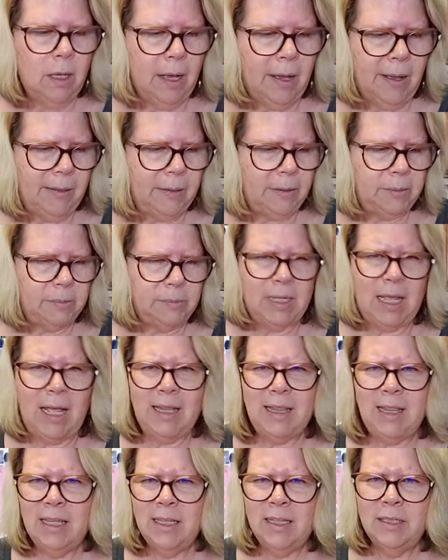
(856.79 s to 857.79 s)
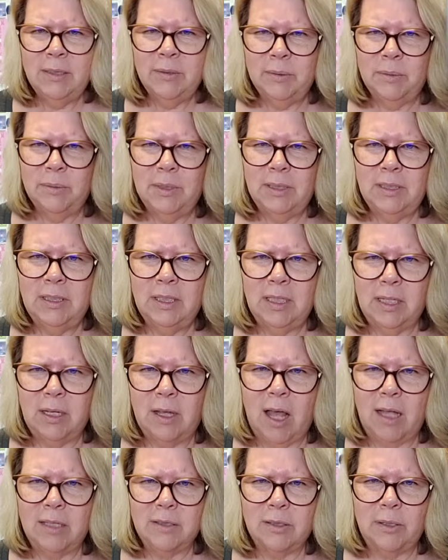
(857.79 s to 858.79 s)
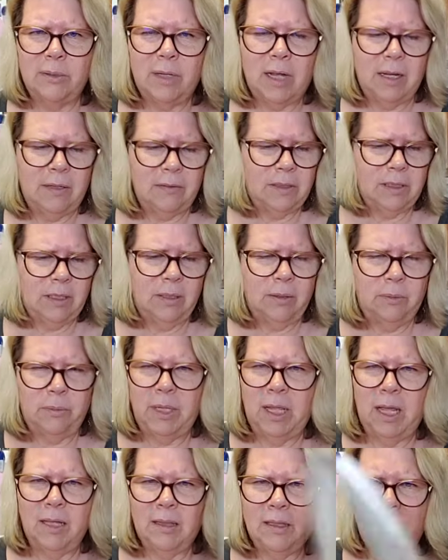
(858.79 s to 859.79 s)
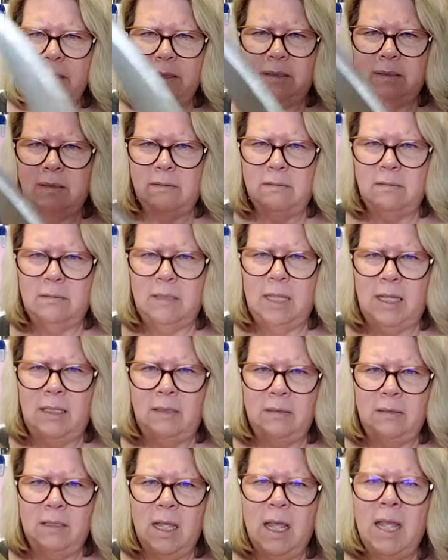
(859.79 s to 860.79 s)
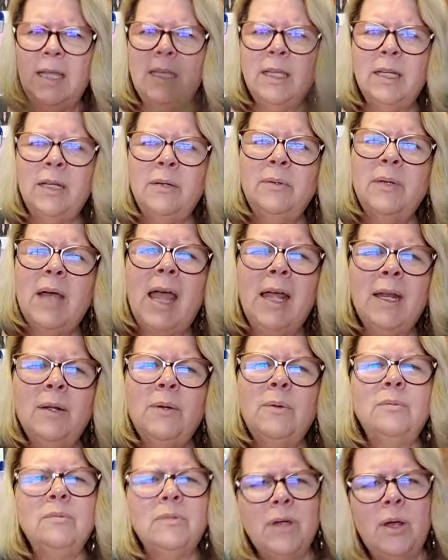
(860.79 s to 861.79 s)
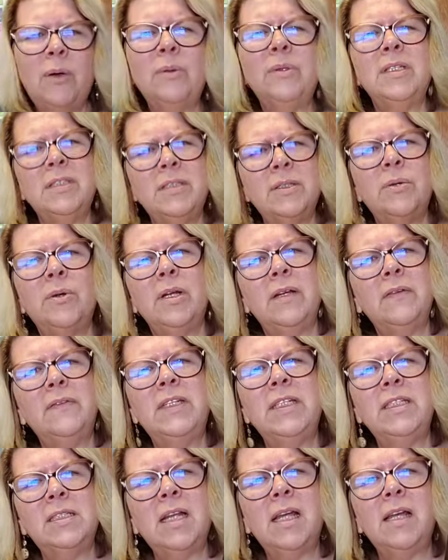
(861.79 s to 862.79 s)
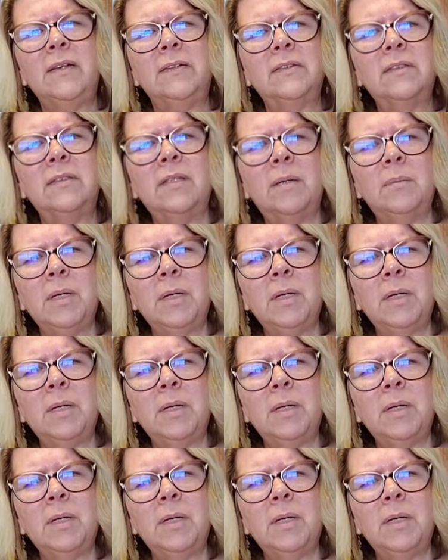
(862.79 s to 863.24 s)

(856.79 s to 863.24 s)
I think these are originally Costco knives. You know, we got these, like, you know, I don't know the story of these knives.